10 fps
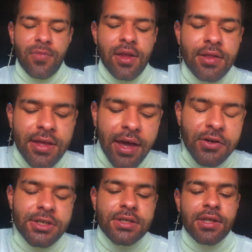the
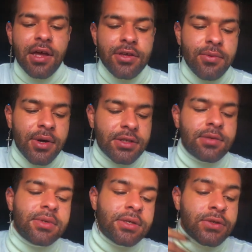energy that you want to
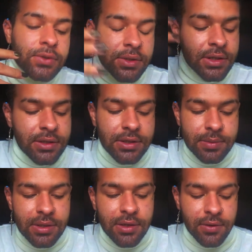be exuding this
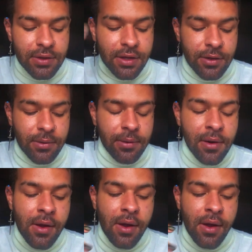week, or that you're